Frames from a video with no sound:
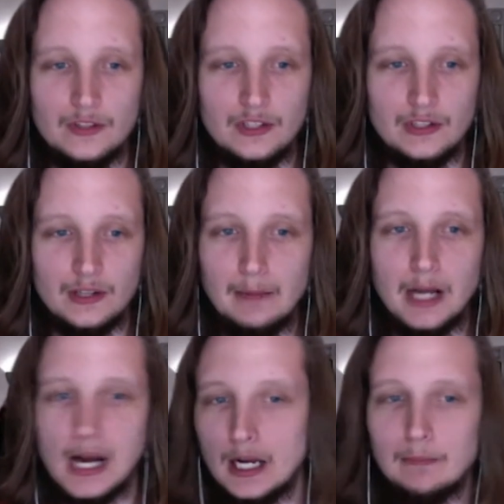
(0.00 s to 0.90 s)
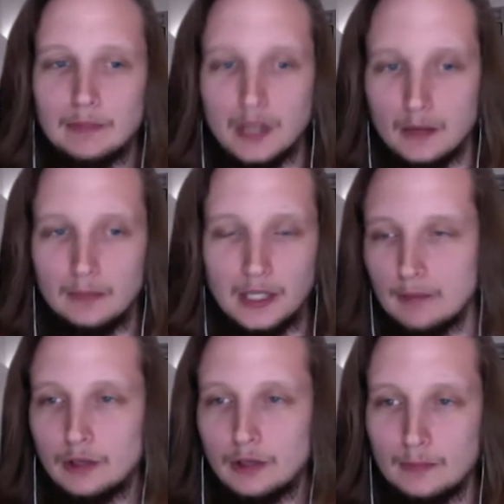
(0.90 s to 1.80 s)
And she's like, I'm gonna be
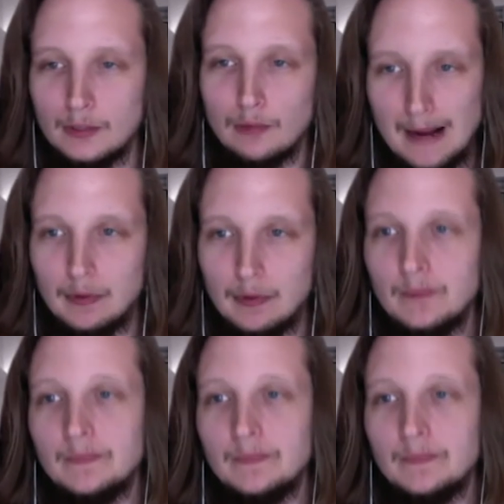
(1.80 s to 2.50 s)
a rapper.